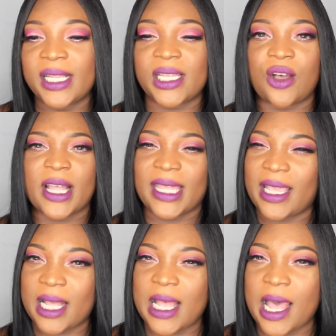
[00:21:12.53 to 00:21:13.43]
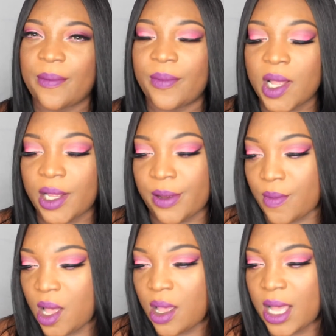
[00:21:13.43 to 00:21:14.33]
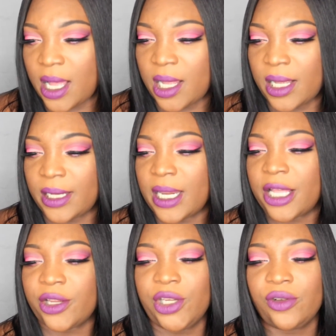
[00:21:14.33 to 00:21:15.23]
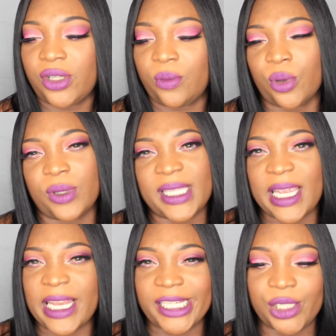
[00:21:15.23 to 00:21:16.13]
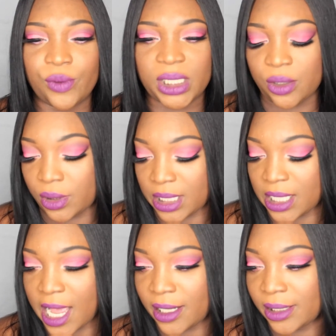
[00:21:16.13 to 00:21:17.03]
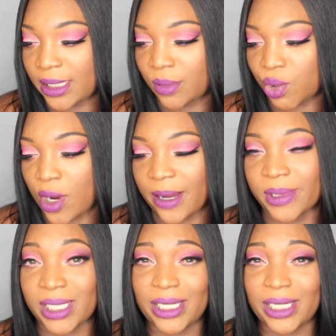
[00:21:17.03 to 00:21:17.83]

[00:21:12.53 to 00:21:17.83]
So I think another YouTuber was saying that she was losing a lot of subscribers,